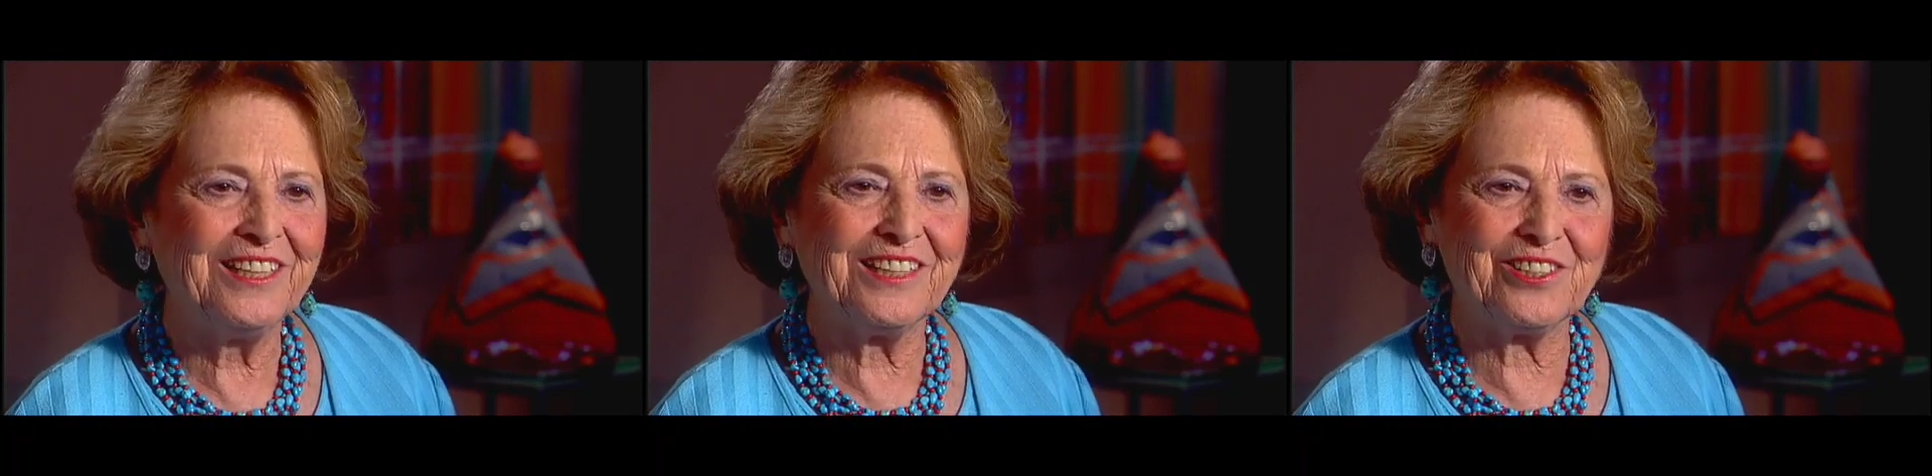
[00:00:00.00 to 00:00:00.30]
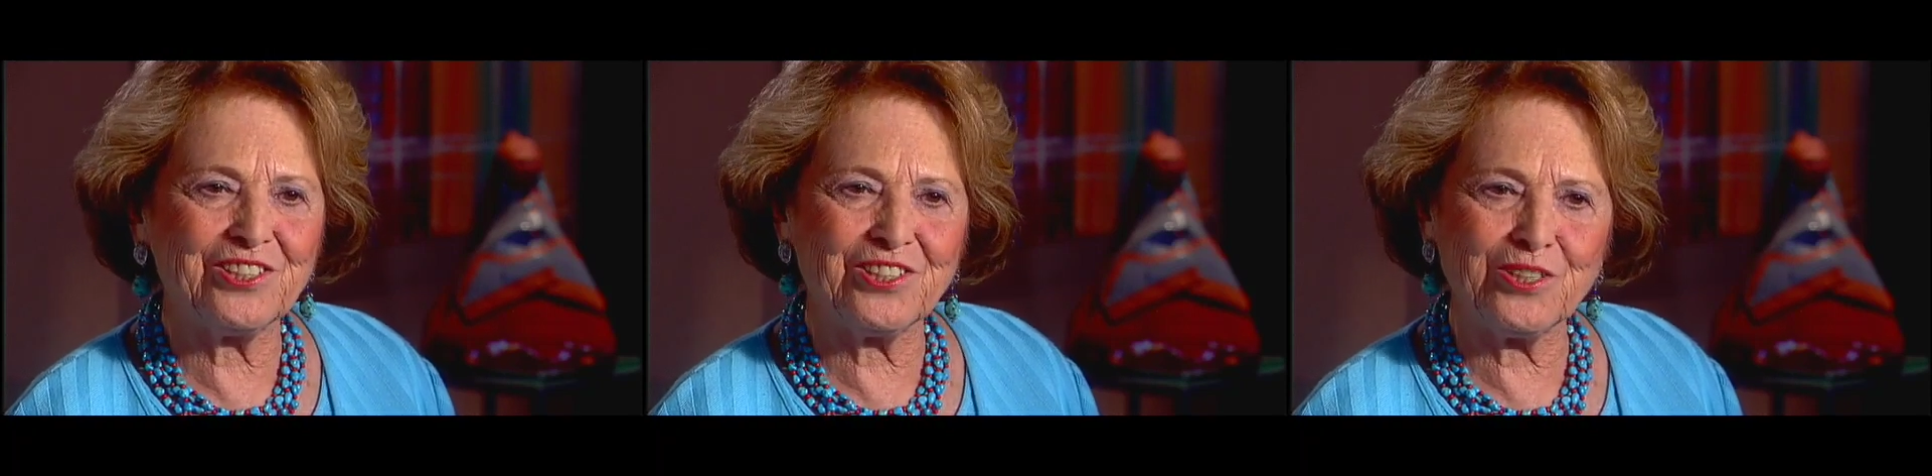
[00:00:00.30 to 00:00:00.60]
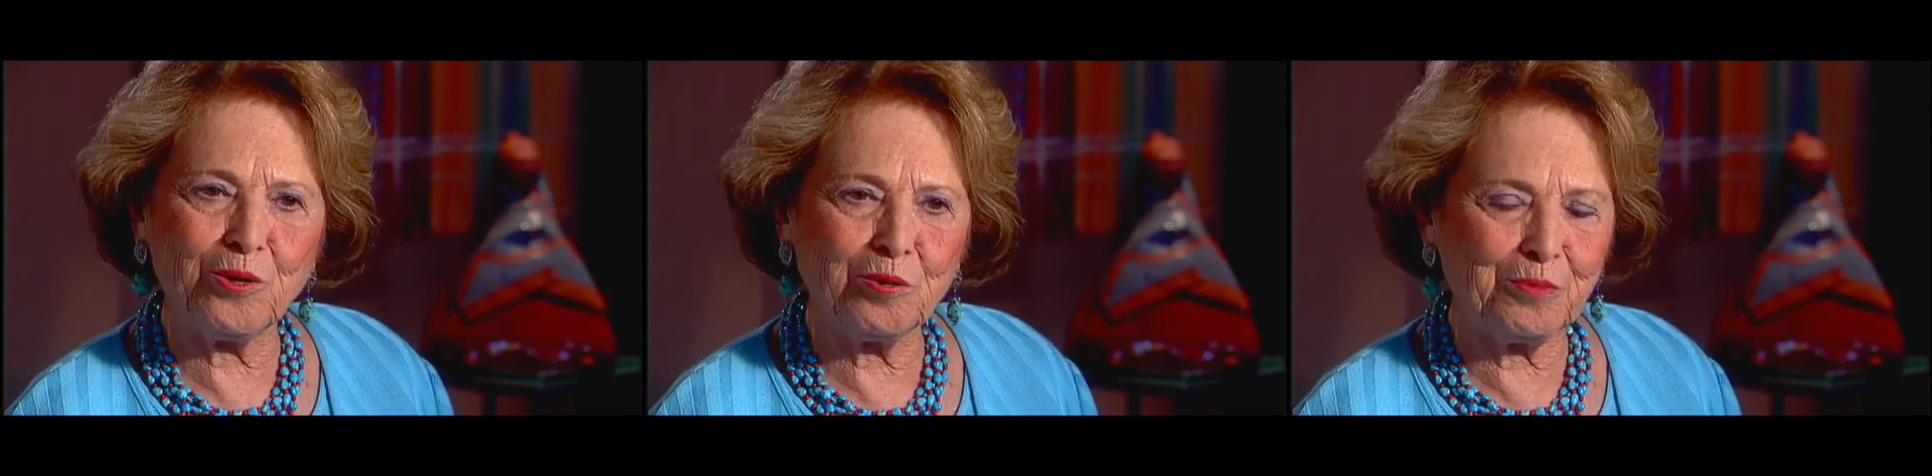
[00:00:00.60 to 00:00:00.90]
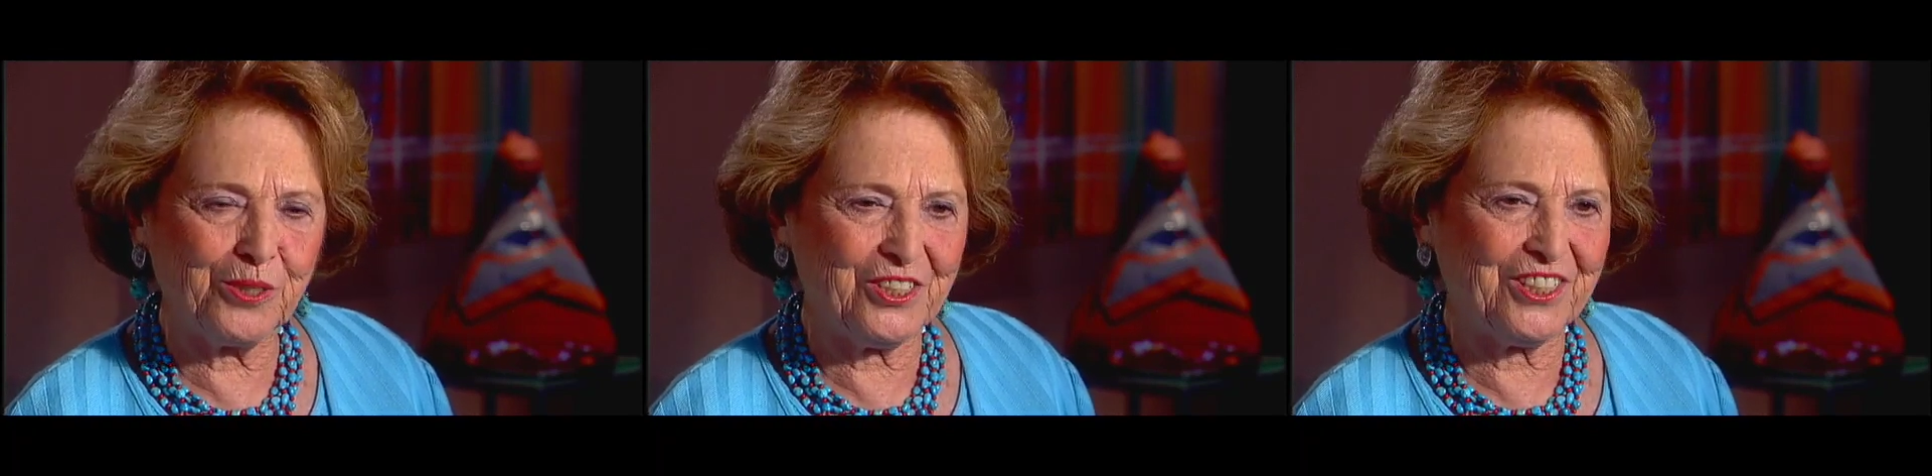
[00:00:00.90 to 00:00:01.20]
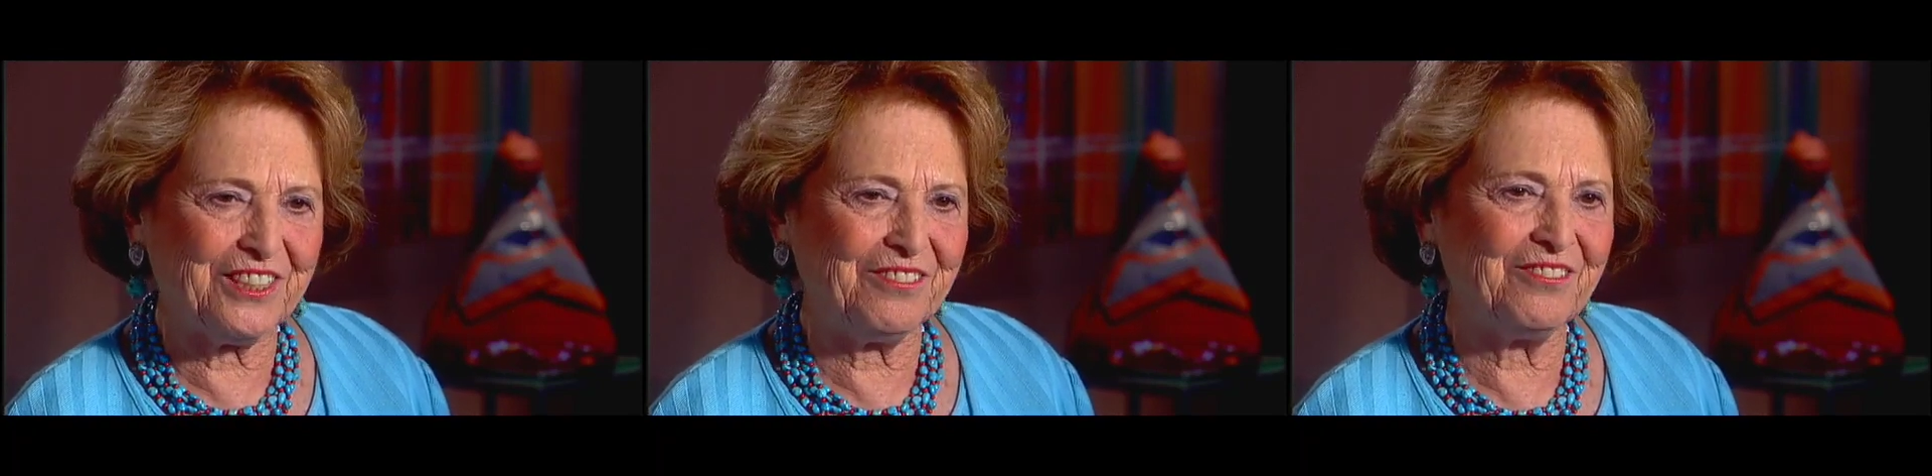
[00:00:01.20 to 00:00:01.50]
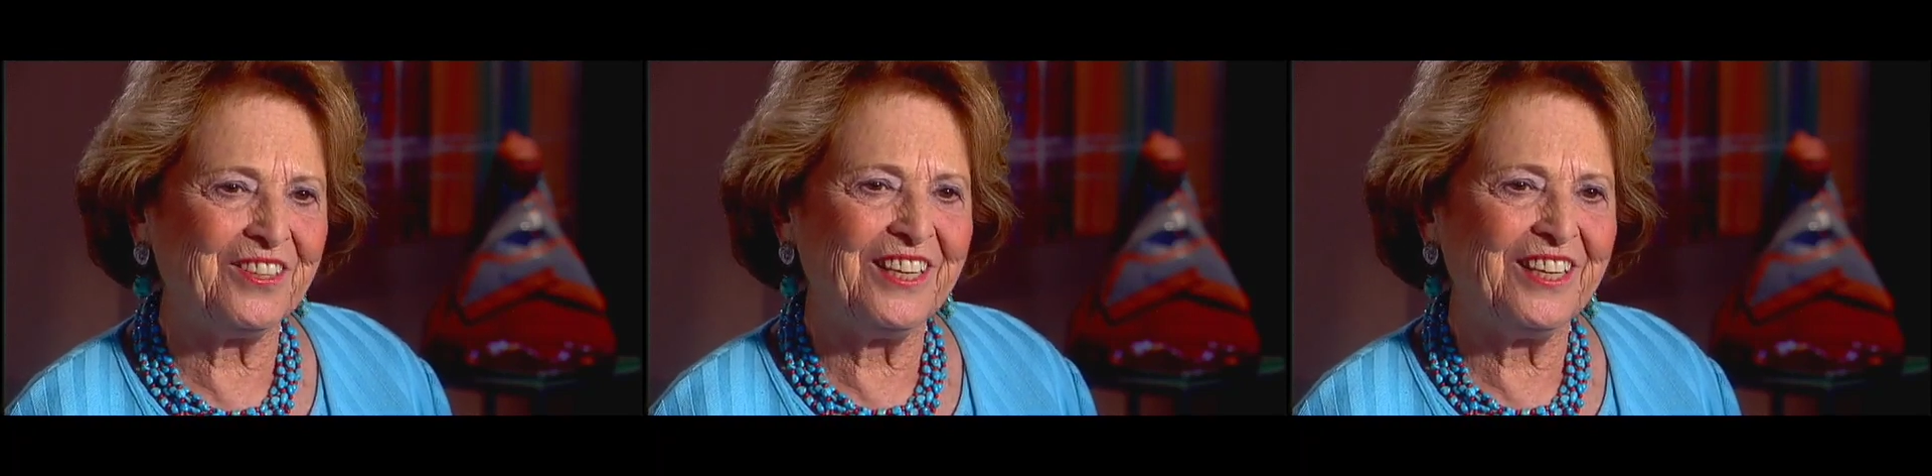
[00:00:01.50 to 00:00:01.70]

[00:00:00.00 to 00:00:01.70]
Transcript: and so appreciative,